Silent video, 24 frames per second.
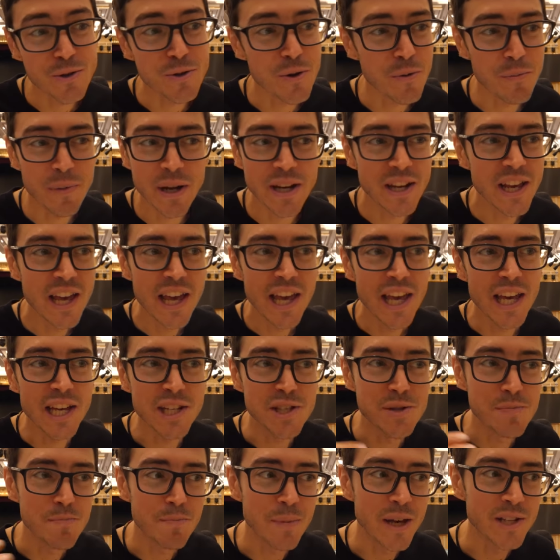Also, but
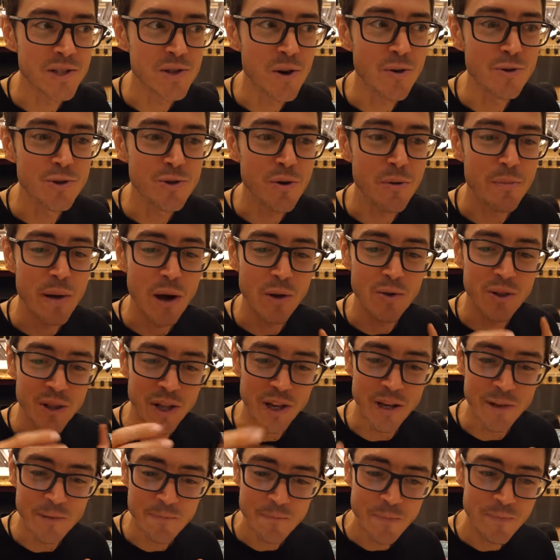it's also about
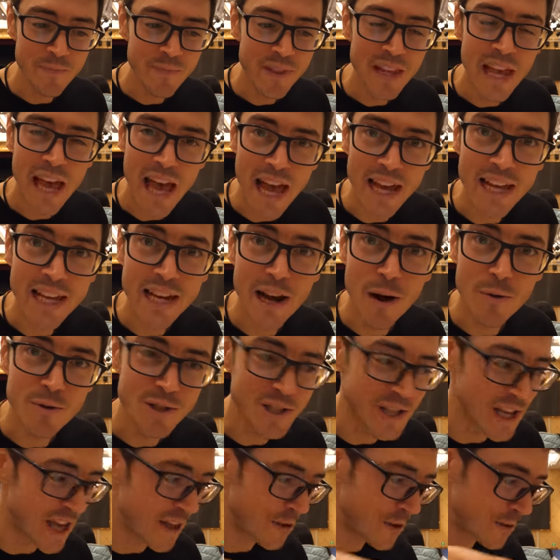the hanging
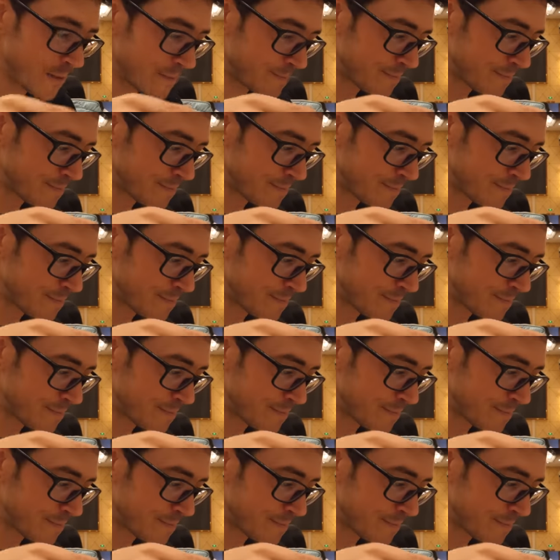out together.